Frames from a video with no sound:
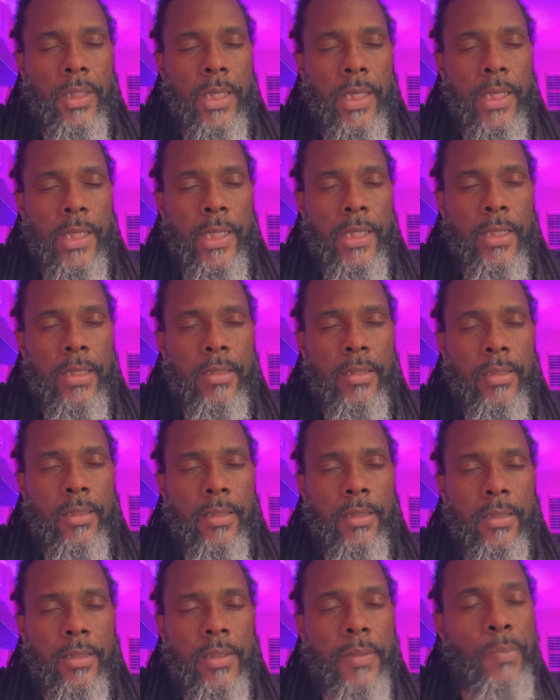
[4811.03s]

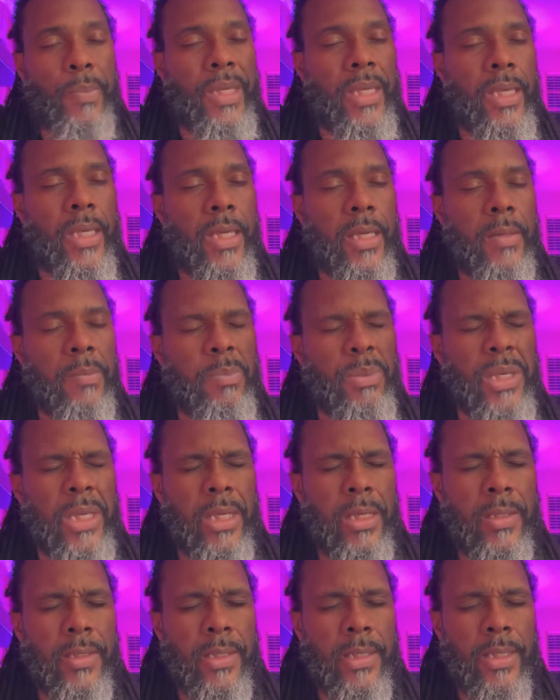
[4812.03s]
And to be at
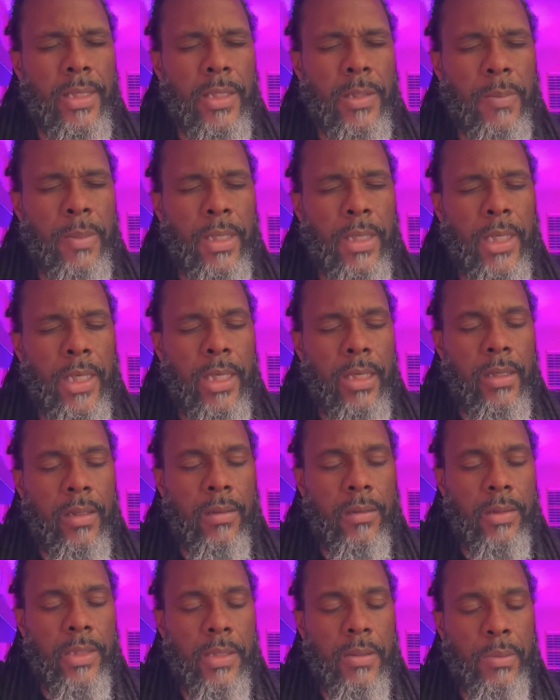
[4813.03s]
peace and to be
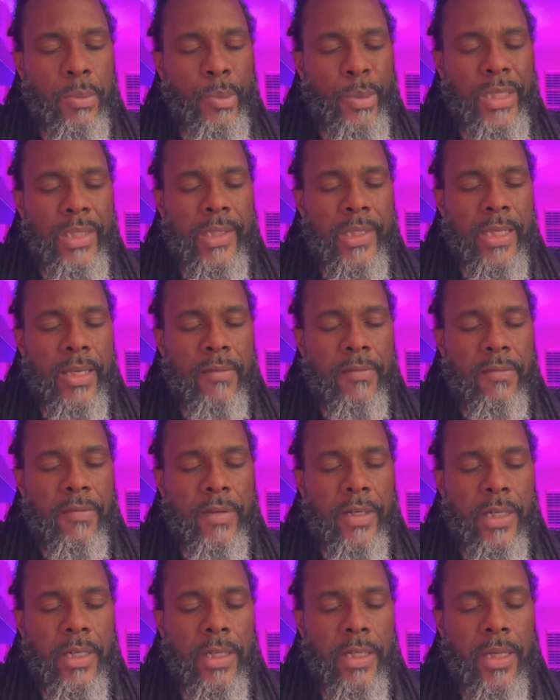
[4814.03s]
healed and to be set
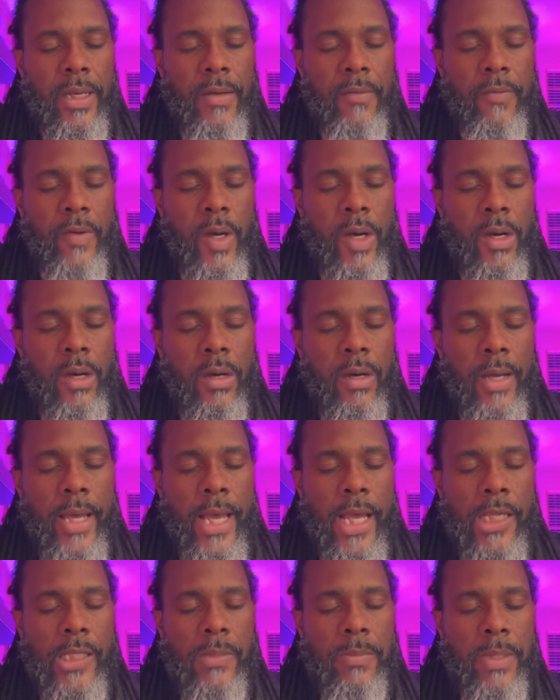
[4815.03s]
free of all
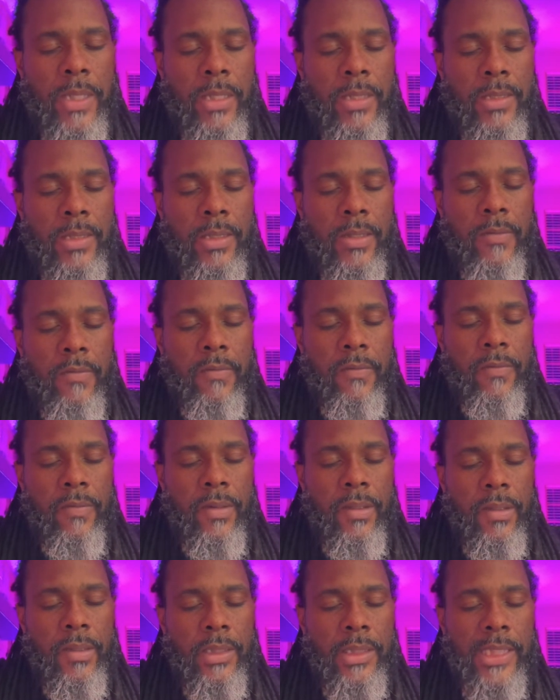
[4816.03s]
aspects of
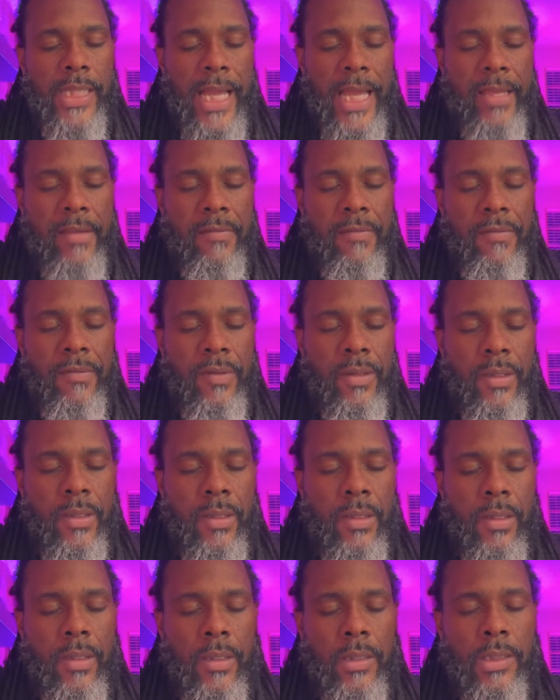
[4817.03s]
life,
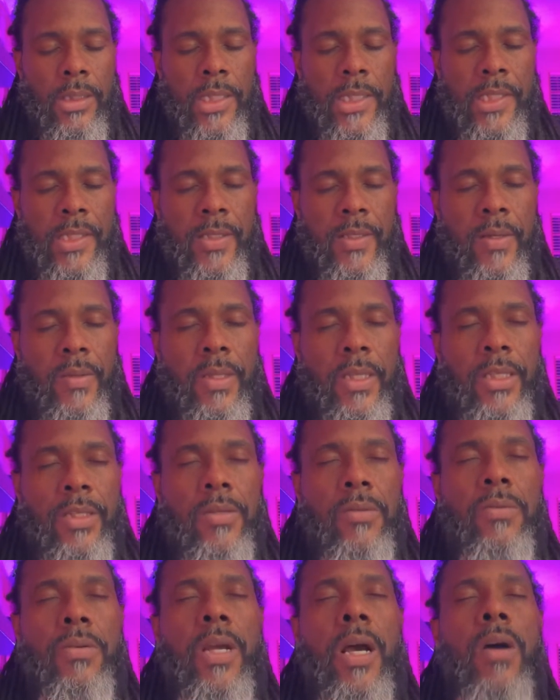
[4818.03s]
just so that
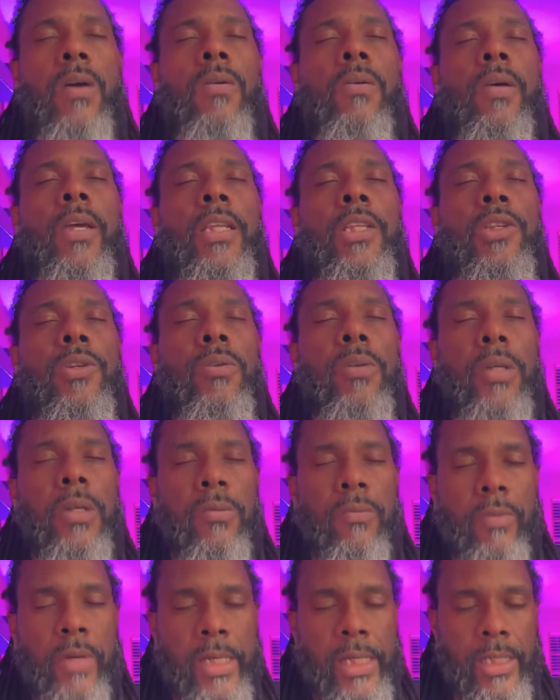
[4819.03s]
you know and you
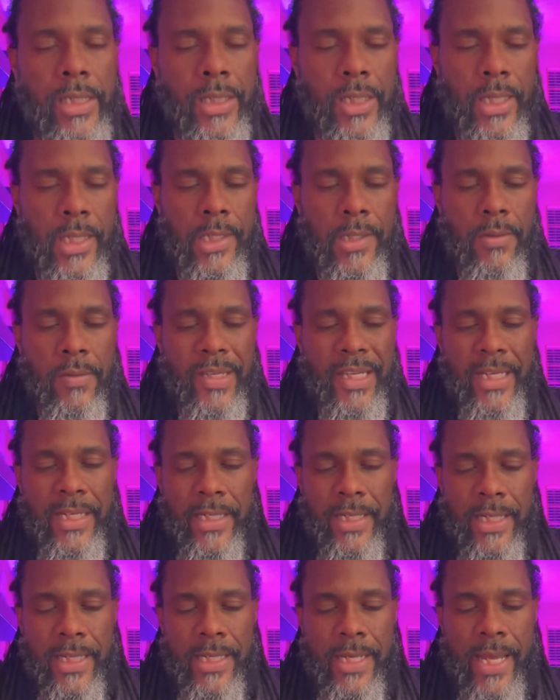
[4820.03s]
can reach and you can
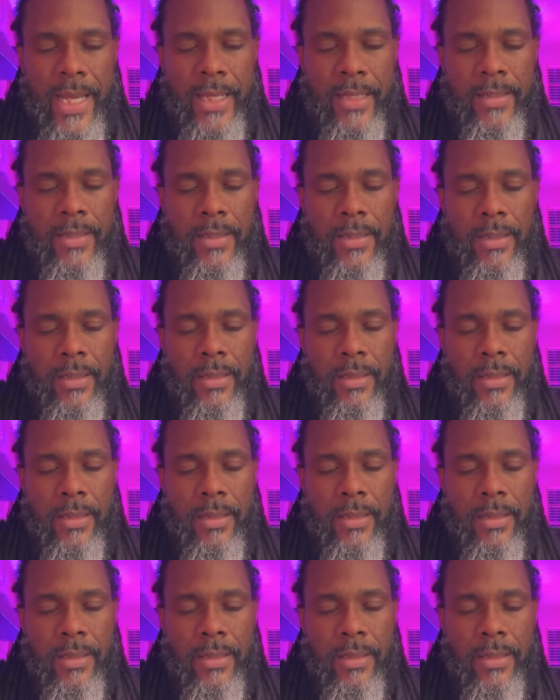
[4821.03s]
connect